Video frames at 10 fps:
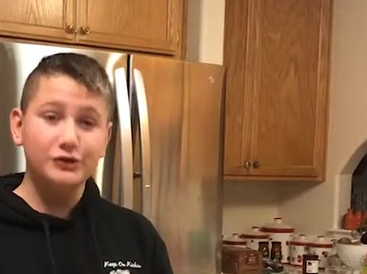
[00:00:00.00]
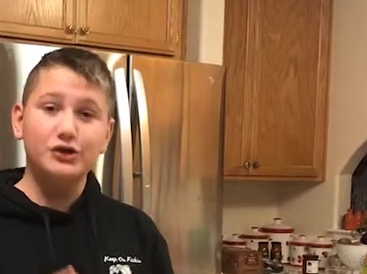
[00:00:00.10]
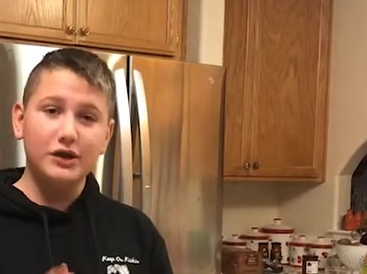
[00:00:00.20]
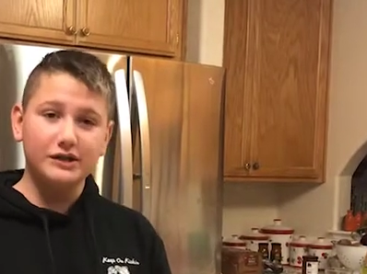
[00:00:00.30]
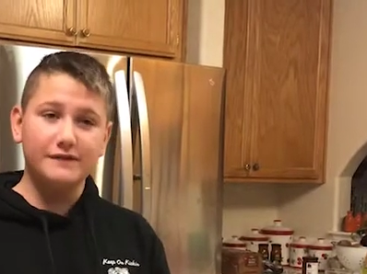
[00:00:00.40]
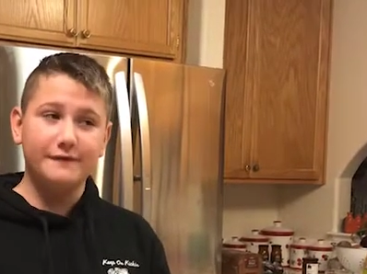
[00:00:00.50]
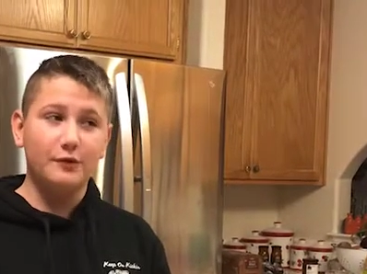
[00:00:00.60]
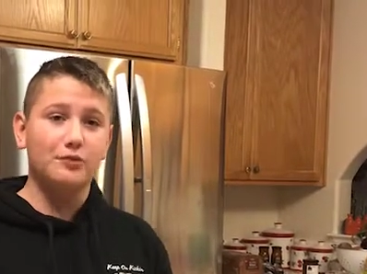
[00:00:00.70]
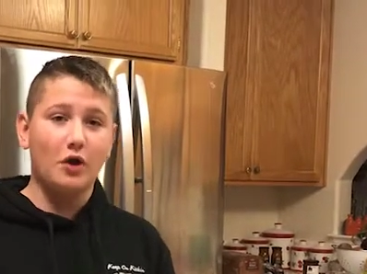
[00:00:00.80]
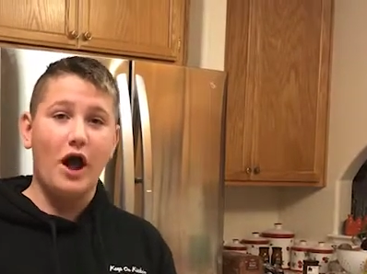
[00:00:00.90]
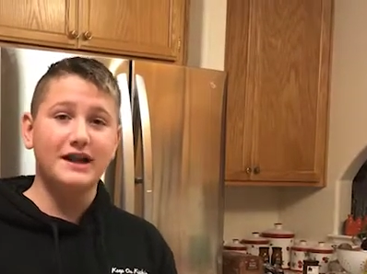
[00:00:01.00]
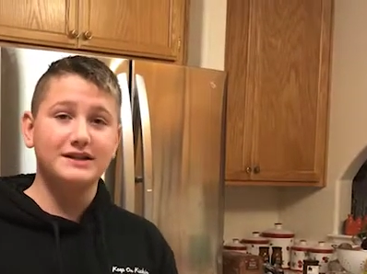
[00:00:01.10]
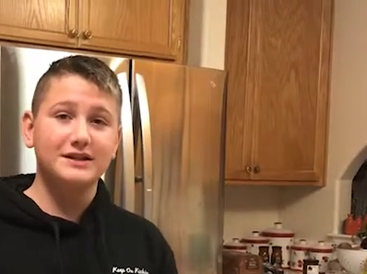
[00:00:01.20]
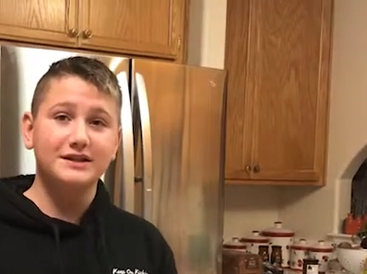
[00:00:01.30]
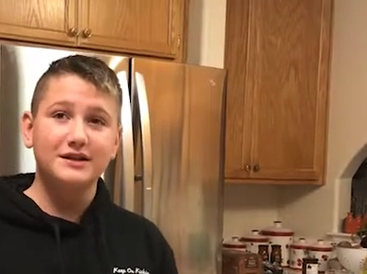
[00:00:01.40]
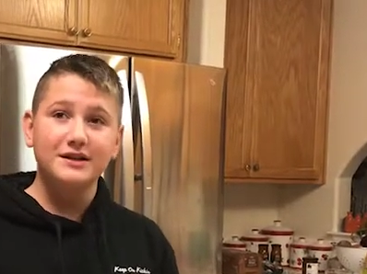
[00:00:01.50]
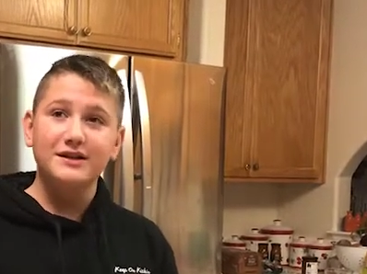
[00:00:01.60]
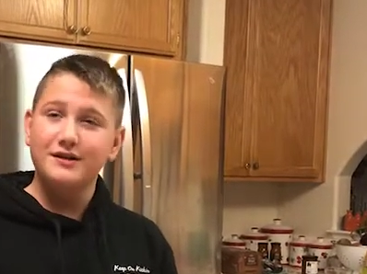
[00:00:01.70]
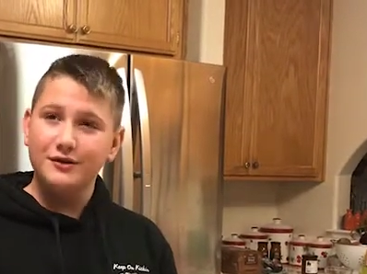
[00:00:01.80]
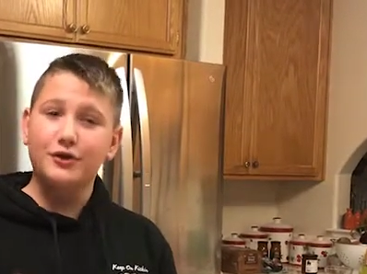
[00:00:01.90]
Johnsonville brat
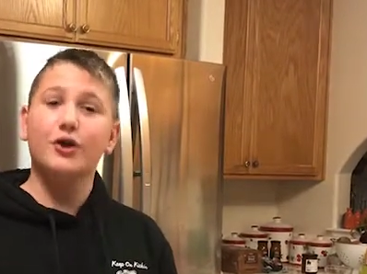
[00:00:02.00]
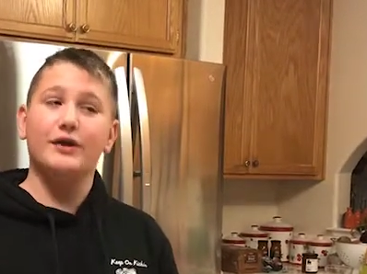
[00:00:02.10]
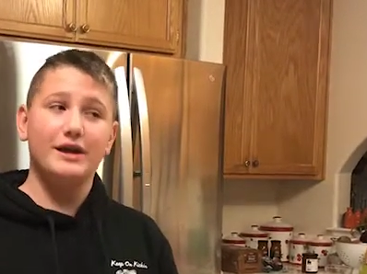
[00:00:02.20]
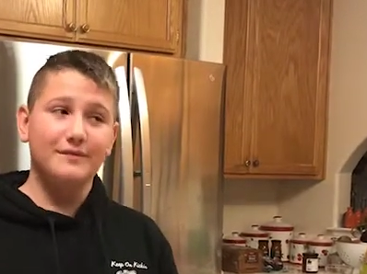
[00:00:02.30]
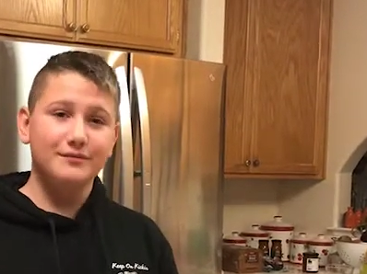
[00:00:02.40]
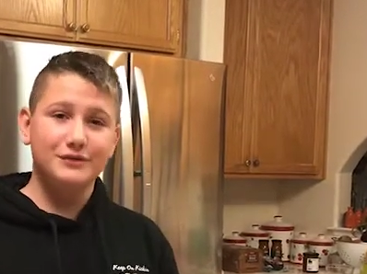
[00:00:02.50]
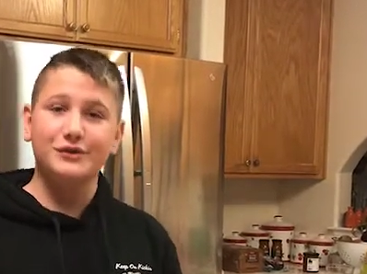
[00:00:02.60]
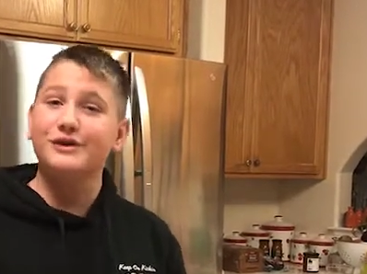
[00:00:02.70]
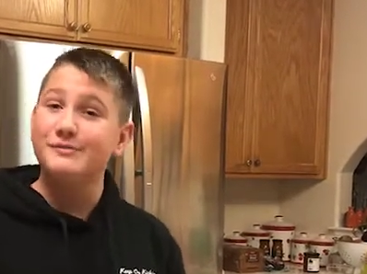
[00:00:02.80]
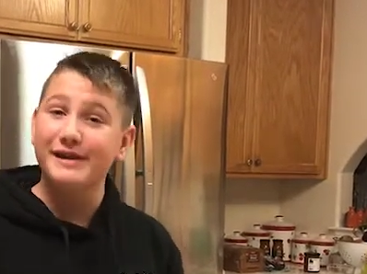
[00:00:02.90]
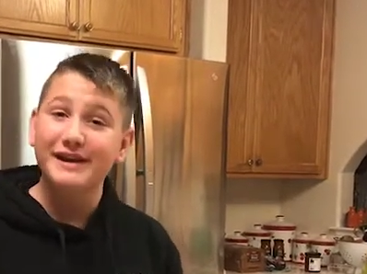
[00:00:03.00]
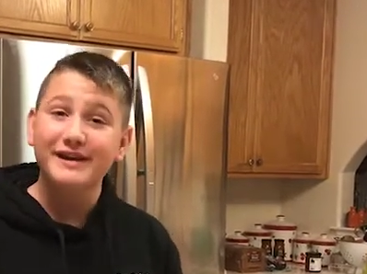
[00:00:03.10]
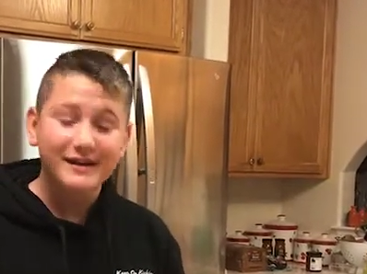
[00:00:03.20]
curry, so to speak.